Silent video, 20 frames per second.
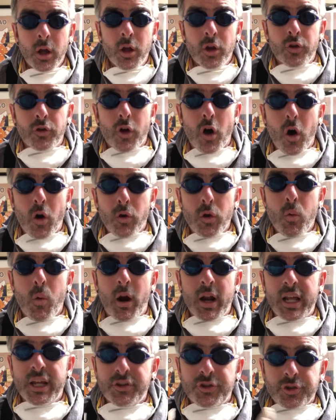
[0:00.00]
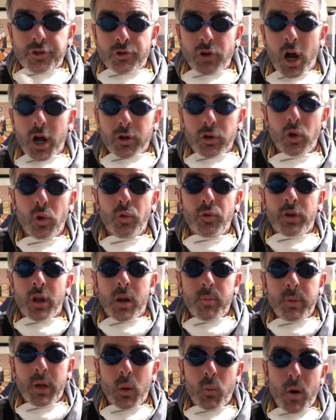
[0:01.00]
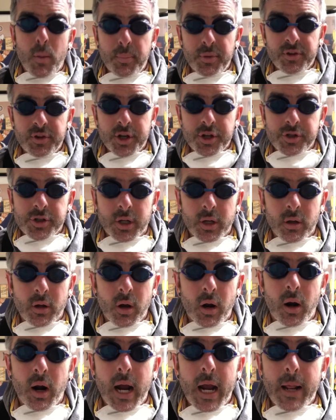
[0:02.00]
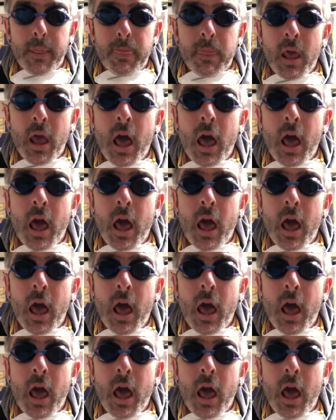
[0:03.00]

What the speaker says: So you want to instruct who's going to be in what position, all right?